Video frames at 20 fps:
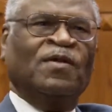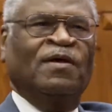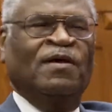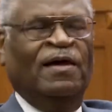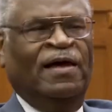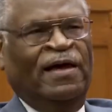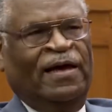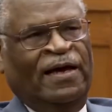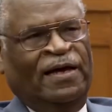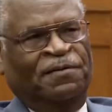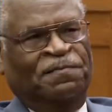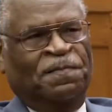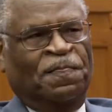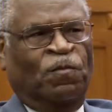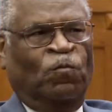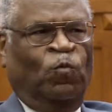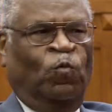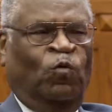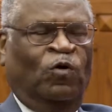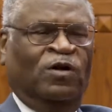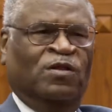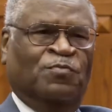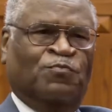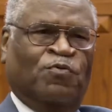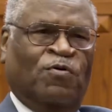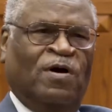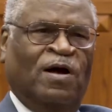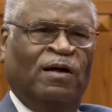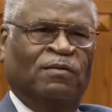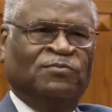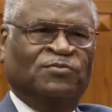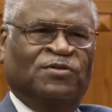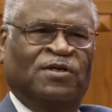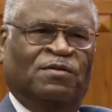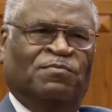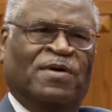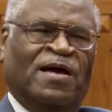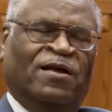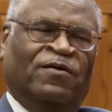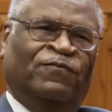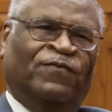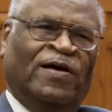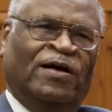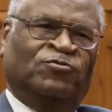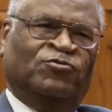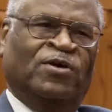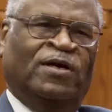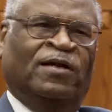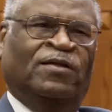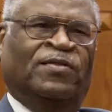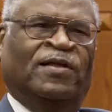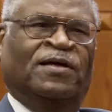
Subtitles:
And one of the problems that manufacturers had at